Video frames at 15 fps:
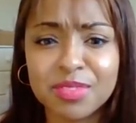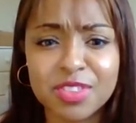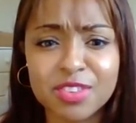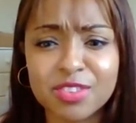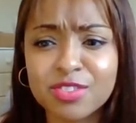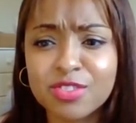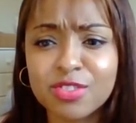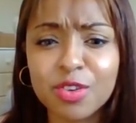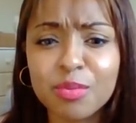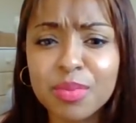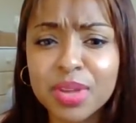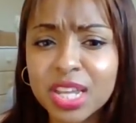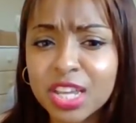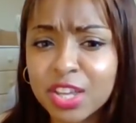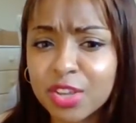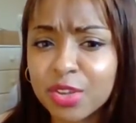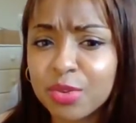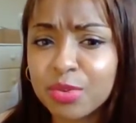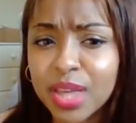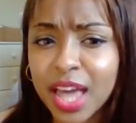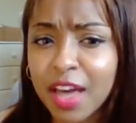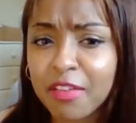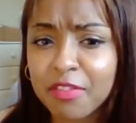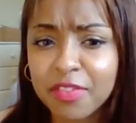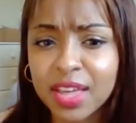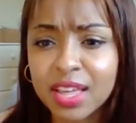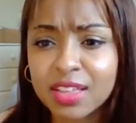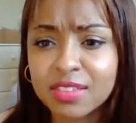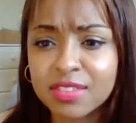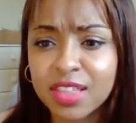There's so many cute
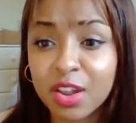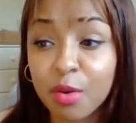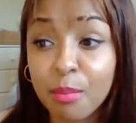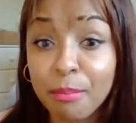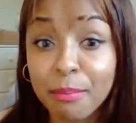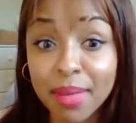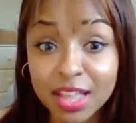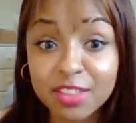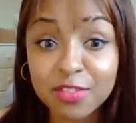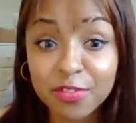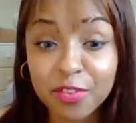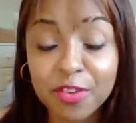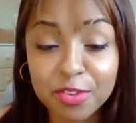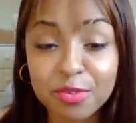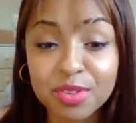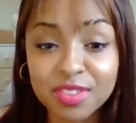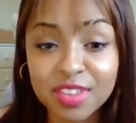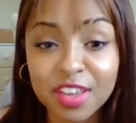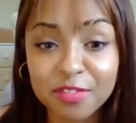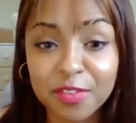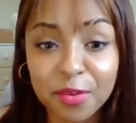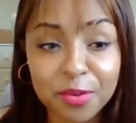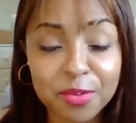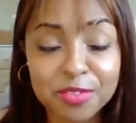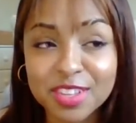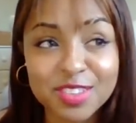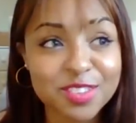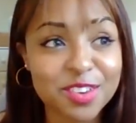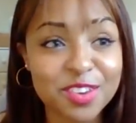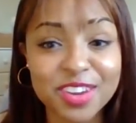cafes that are meant for you to take photos.
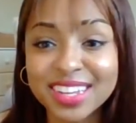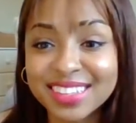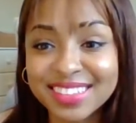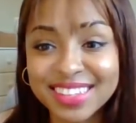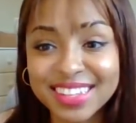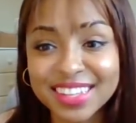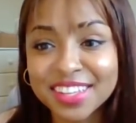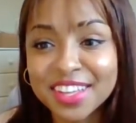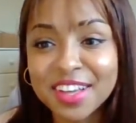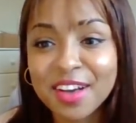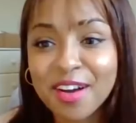It's crazy.